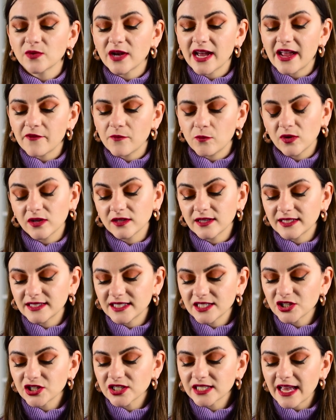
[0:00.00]
Well, I, well,
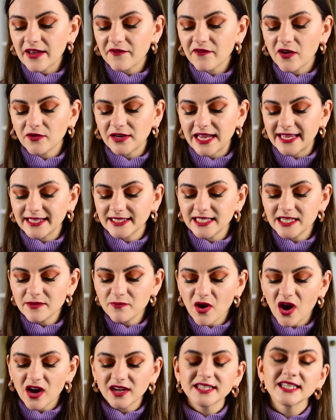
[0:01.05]
dishes. I found a
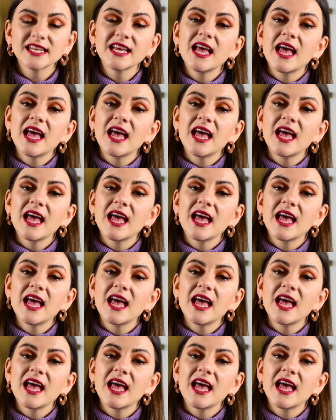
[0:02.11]
teapot